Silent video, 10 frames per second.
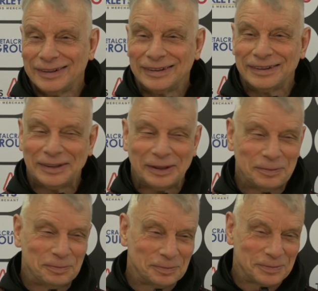
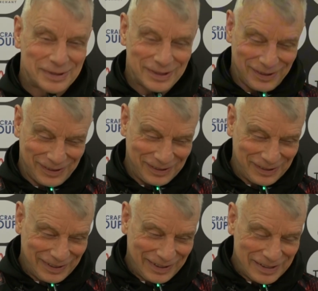So
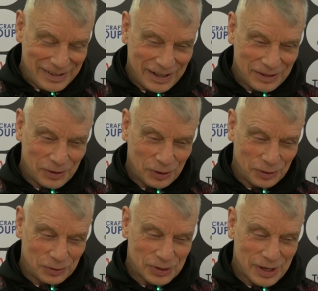yeah, they've got to
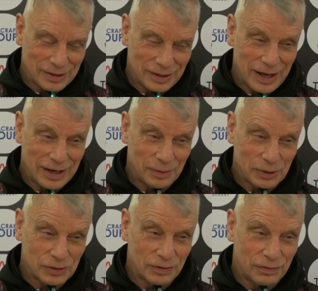understand the
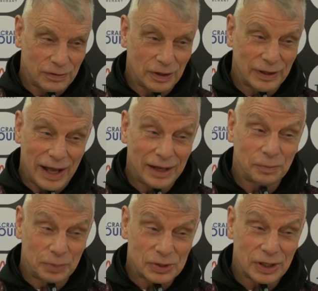dynamics of the field,
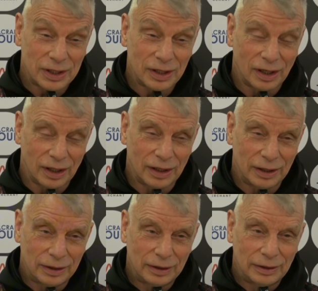and particularly
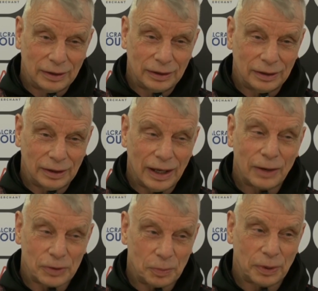how
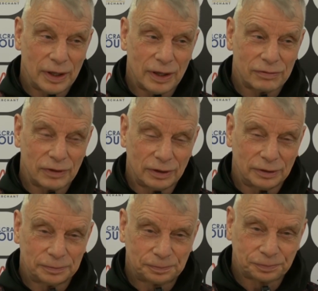you play that field.
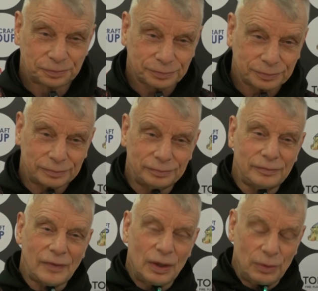
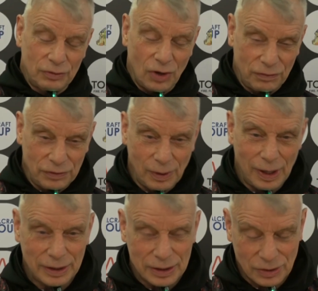We've got a few
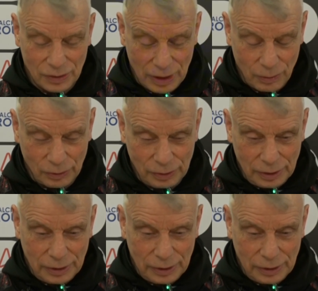ideas on that one.